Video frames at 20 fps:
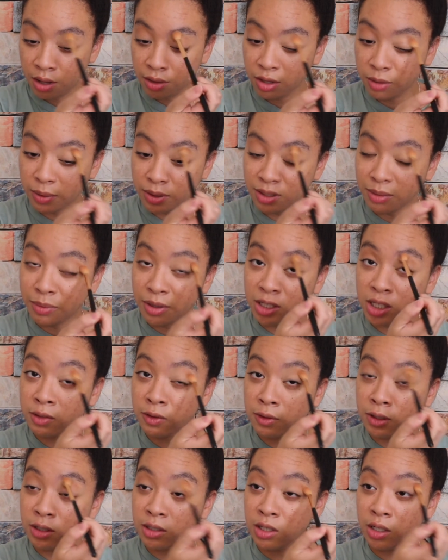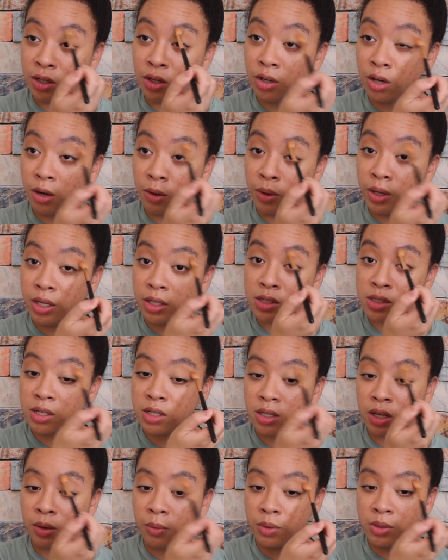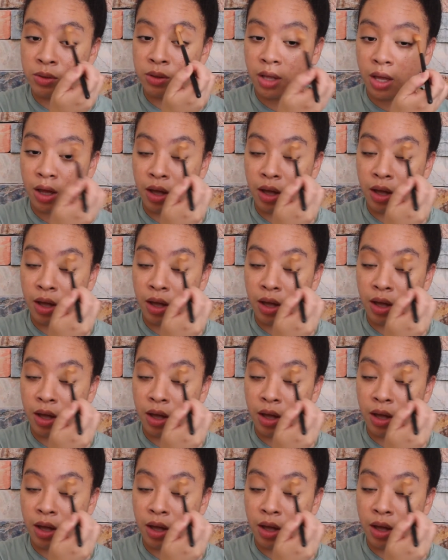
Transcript: there wasn't much of a routine going, just because